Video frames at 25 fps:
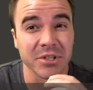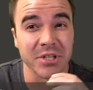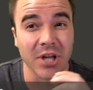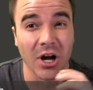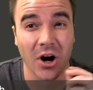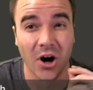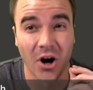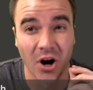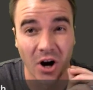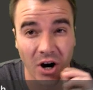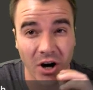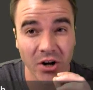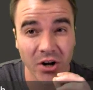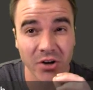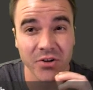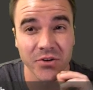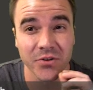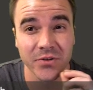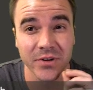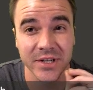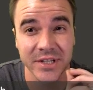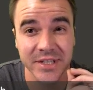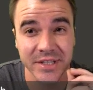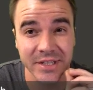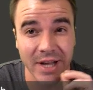almost
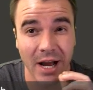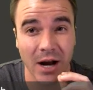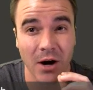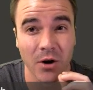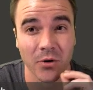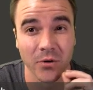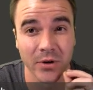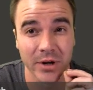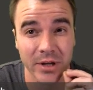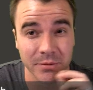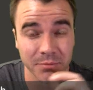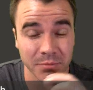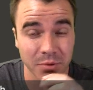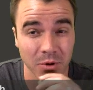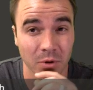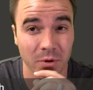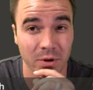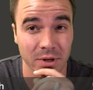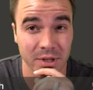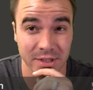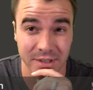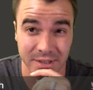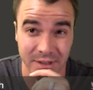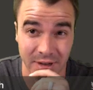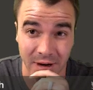100 salary
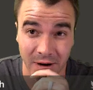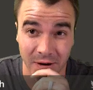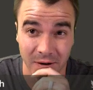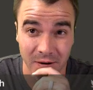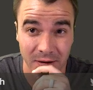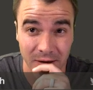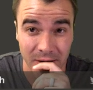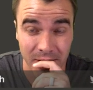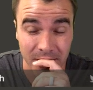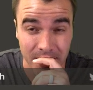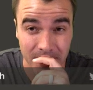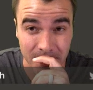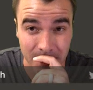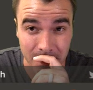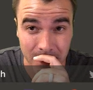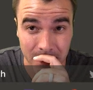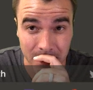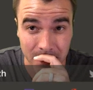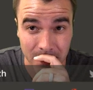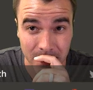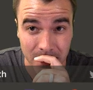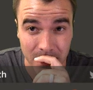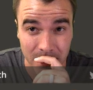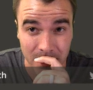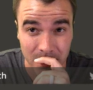employees now.
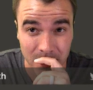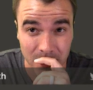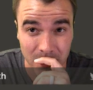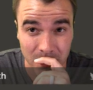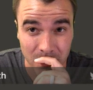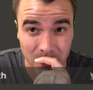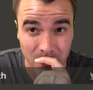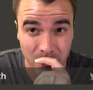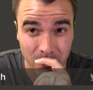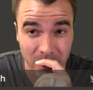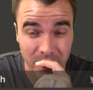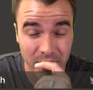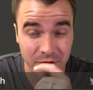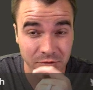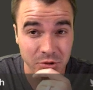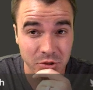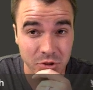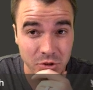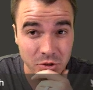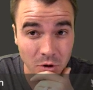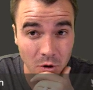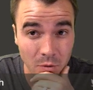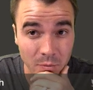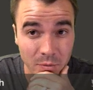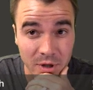We have
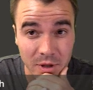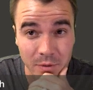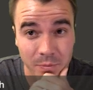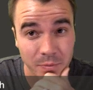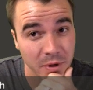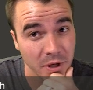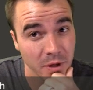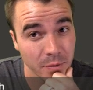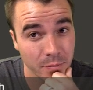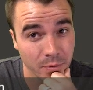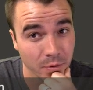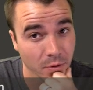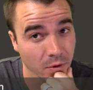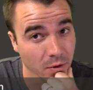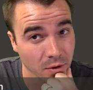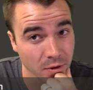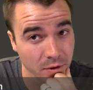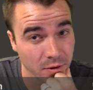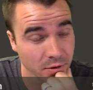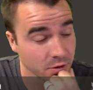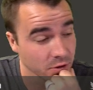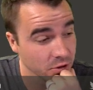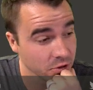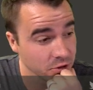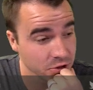so many
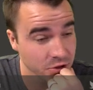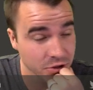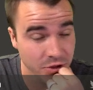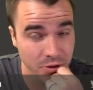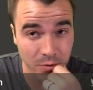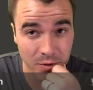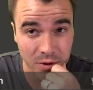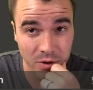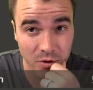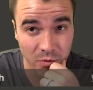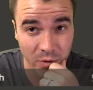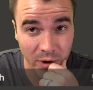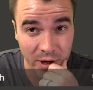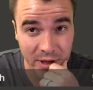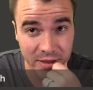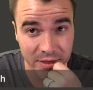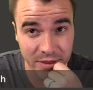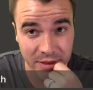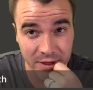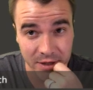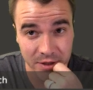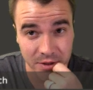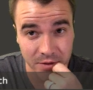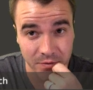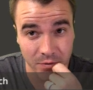people that are just doing
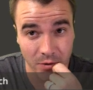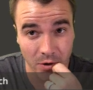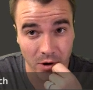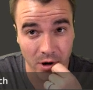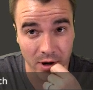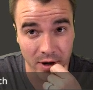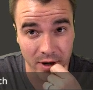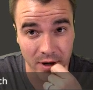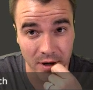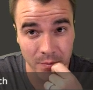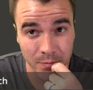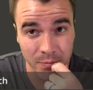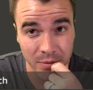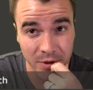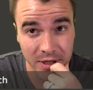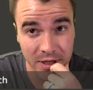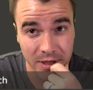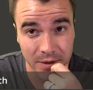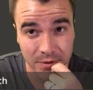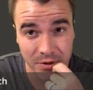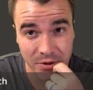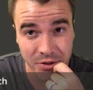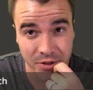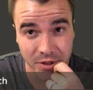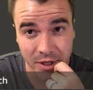great things for our
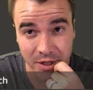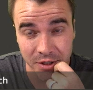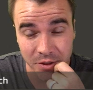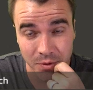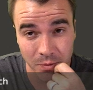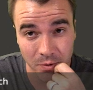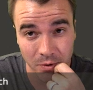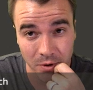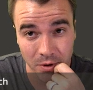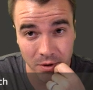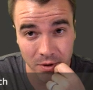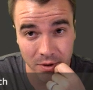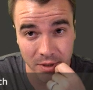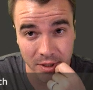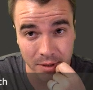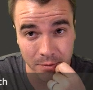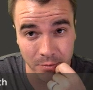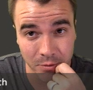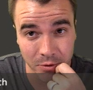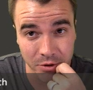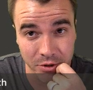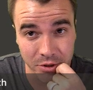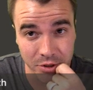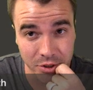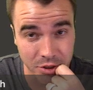company in the chess world,
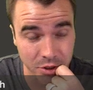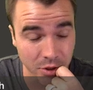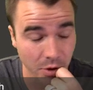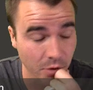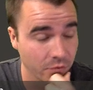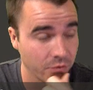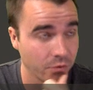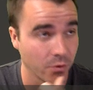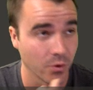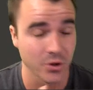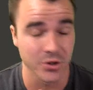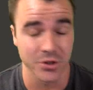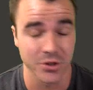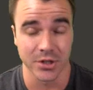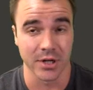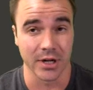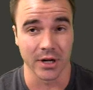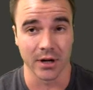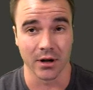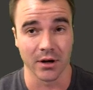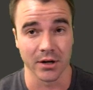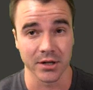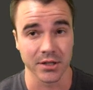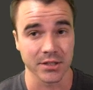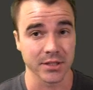and we're just so
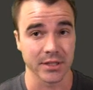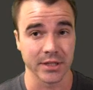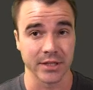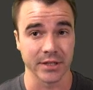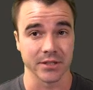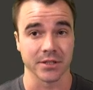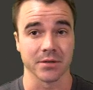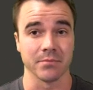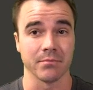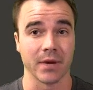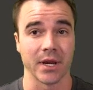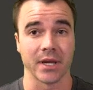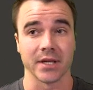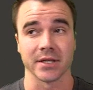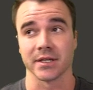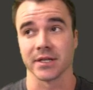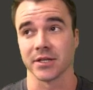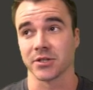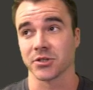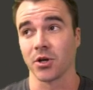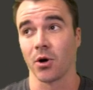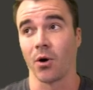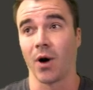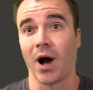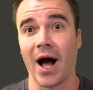fortunate. Honestly, it's
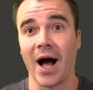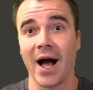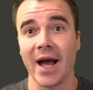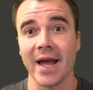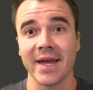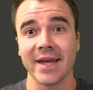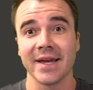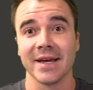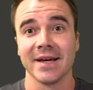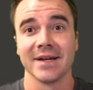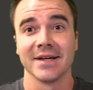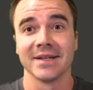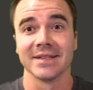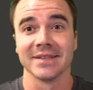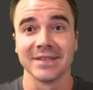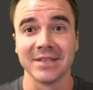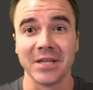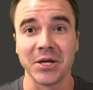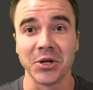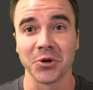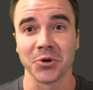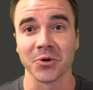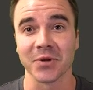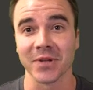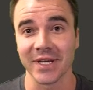amazing. So I
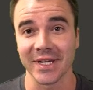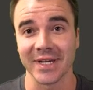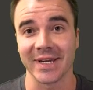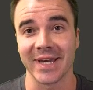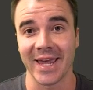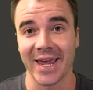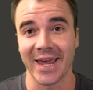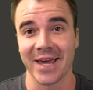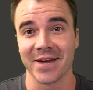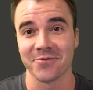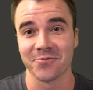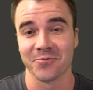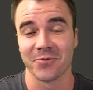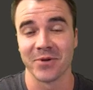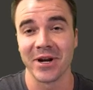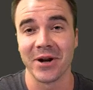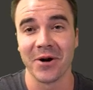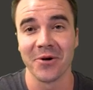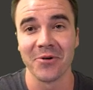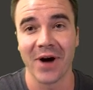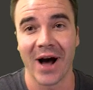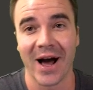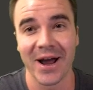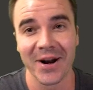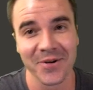literally can't,
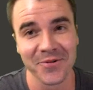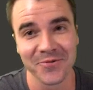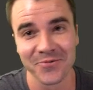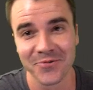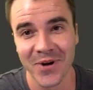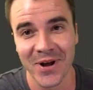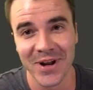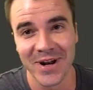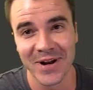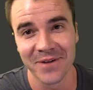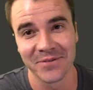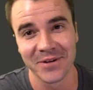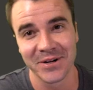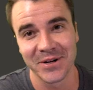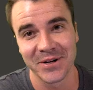I don't run